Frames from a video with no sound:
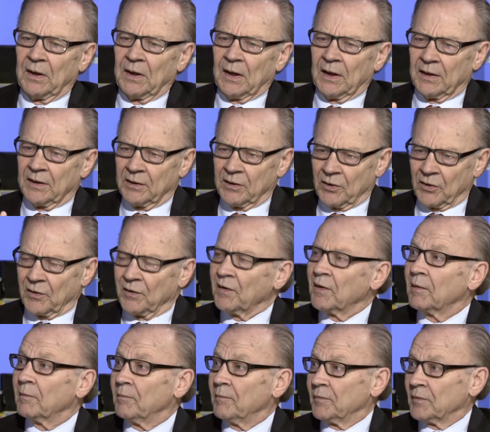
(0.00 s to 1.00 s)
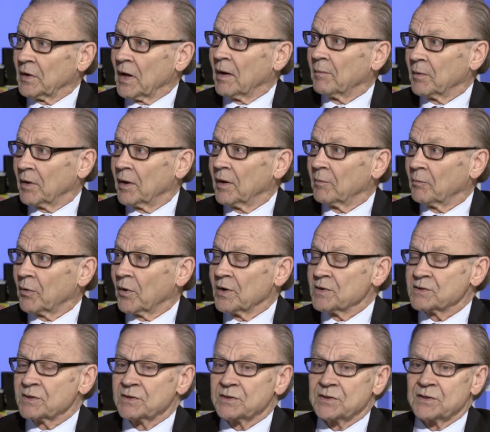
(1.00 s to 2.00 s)
and during the nominating
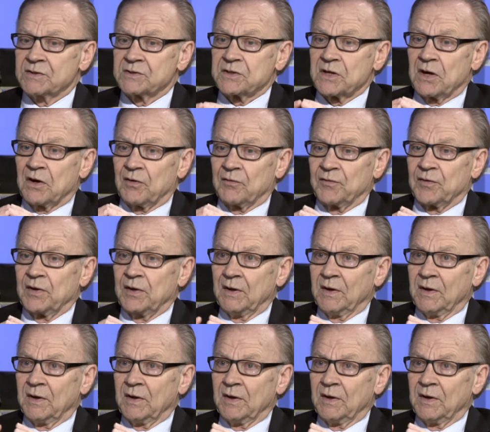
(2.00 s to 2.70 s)
process itself,